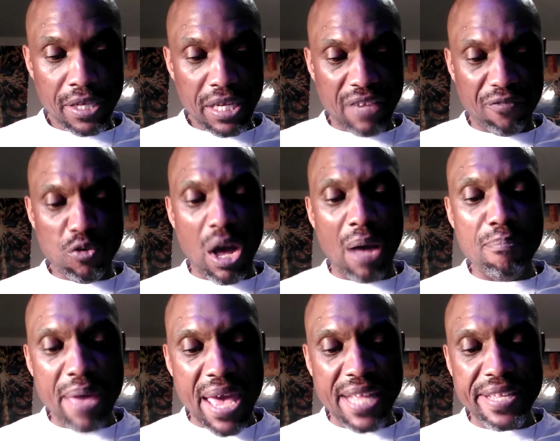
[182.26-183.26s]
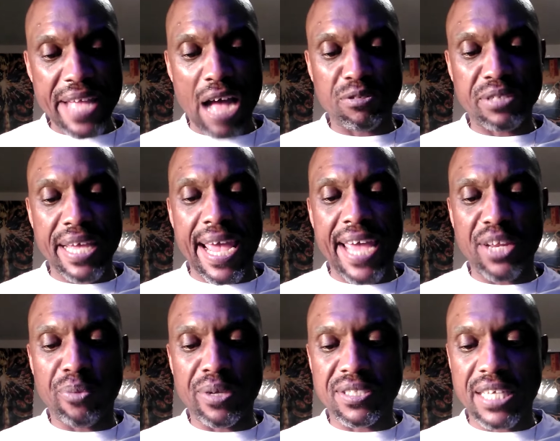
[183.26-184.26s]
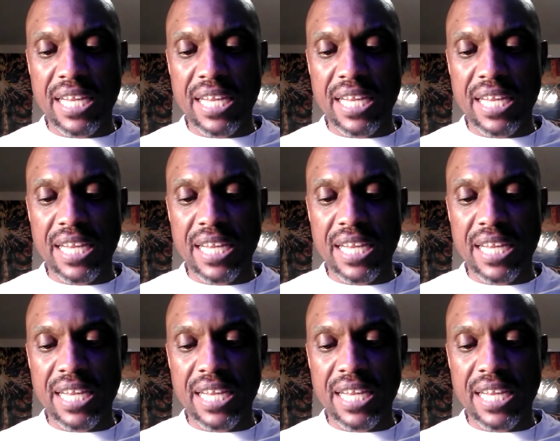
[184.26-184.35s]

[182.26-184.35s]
If you are men, how dare anyone say